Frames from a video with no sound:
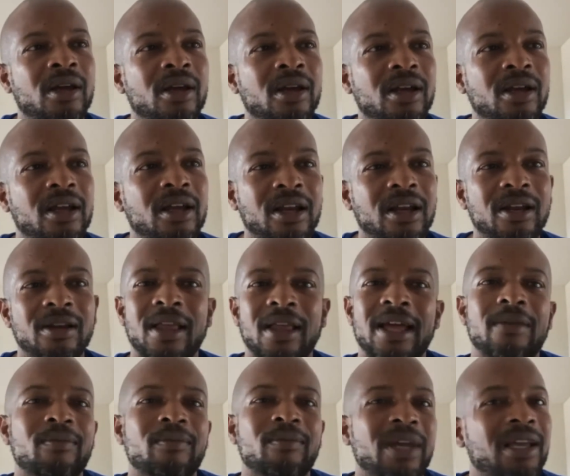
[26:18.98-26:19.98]
and
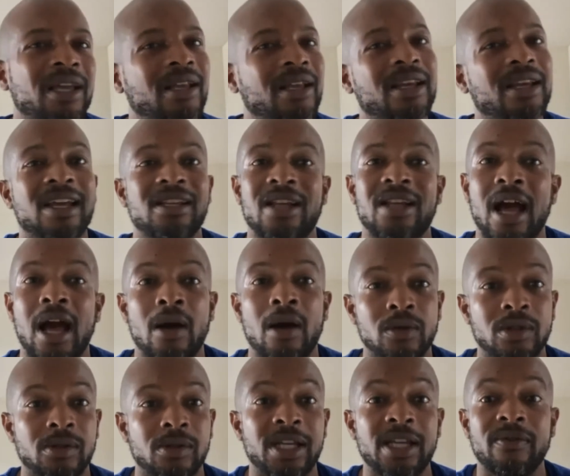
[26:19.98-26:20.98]
like, man, that's how I
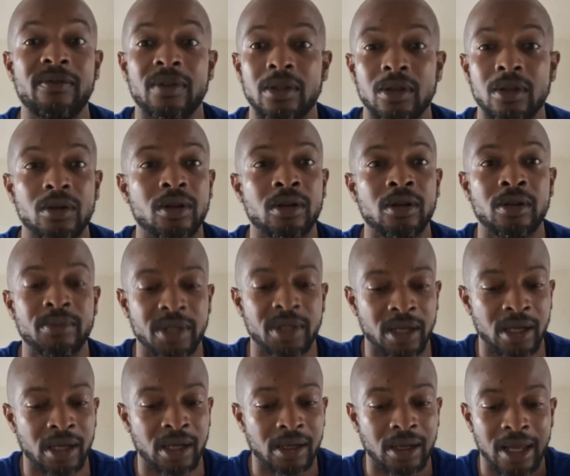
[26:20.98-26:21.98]
was living, you know what I'm
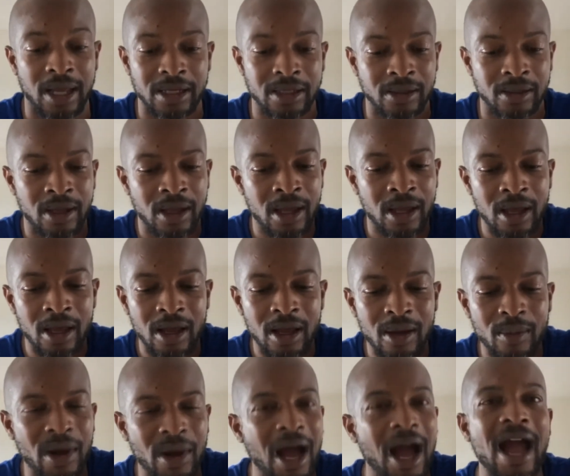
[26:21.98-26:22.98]
saying? Like,
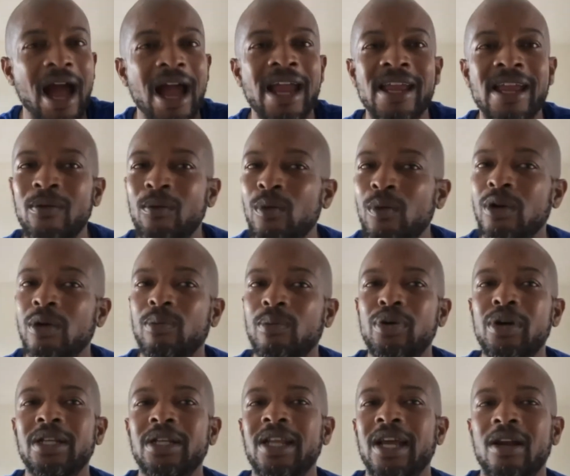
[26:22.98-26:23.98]
but I ain't want to
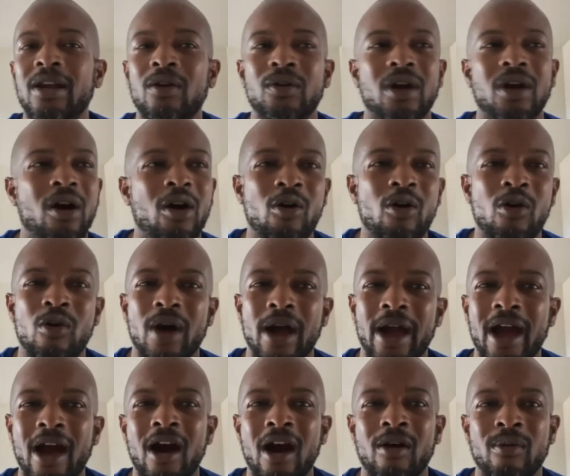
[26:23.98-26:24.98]
put that on the whole
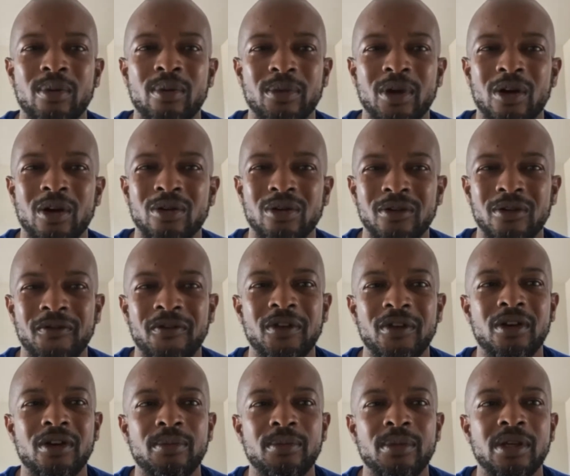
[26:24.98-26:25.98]
album though, you
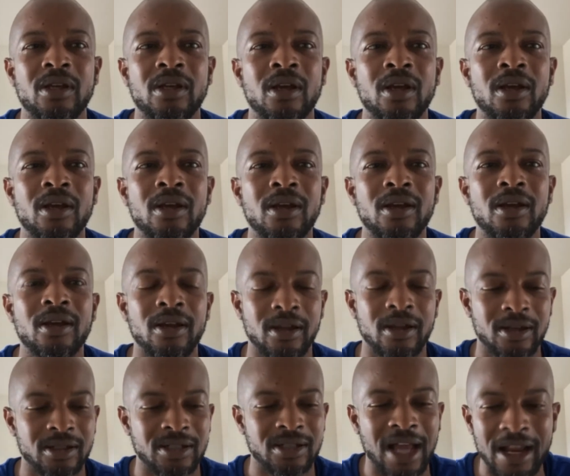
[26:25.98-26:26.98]
feel me?
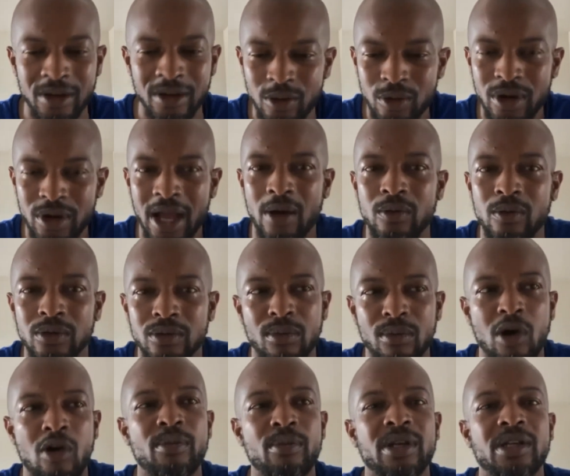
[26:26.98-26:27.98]
Cause I knew that was
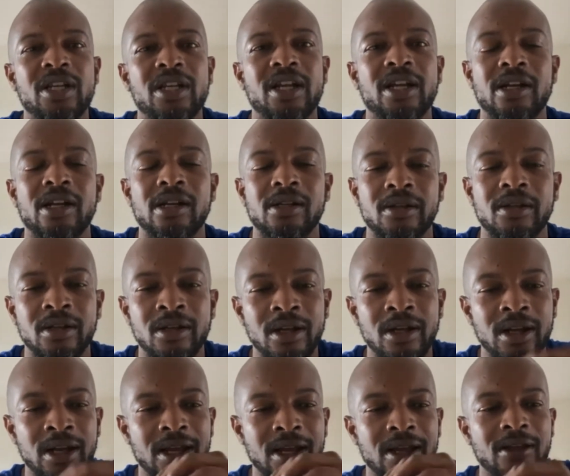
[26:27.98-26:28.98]
momentary.
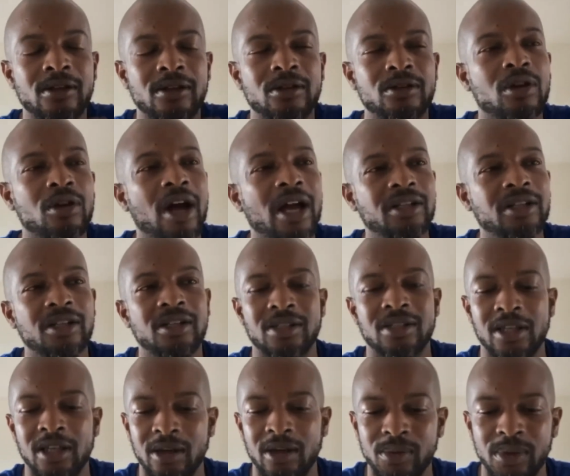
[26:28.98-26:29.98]
So I just
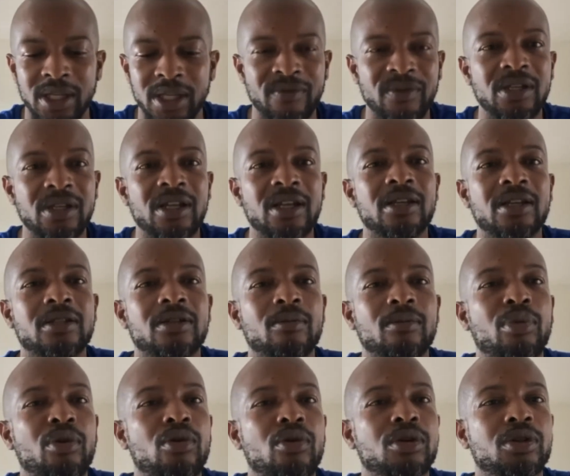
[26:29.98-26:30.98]
kept living, then some
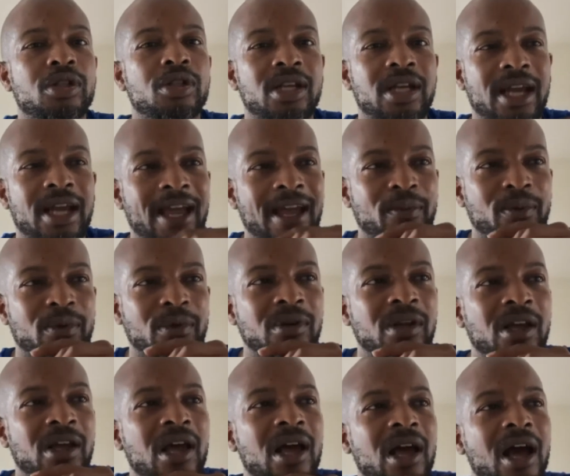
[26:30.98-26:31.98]
bullshit happened.
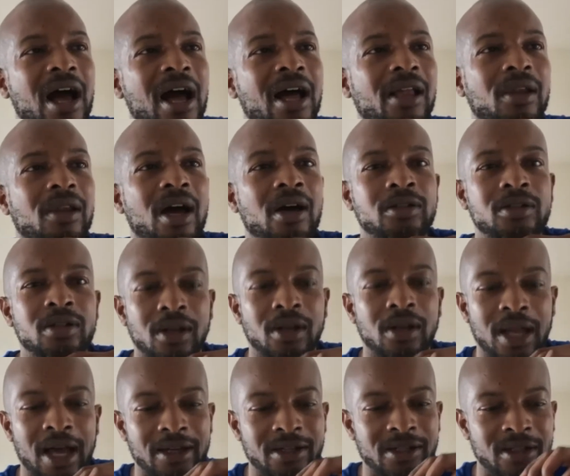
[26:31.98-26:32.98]
I lost a lot
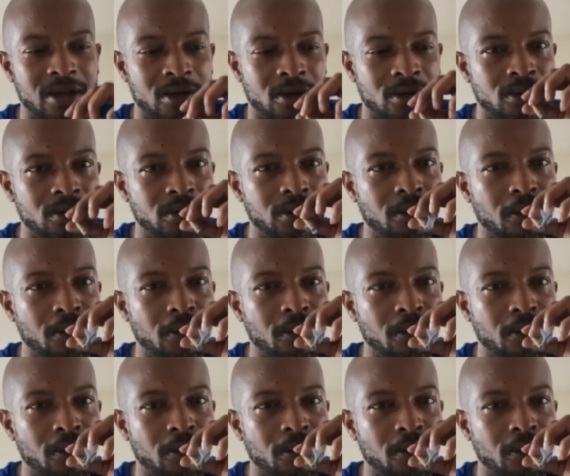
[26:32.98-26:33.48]
of songs.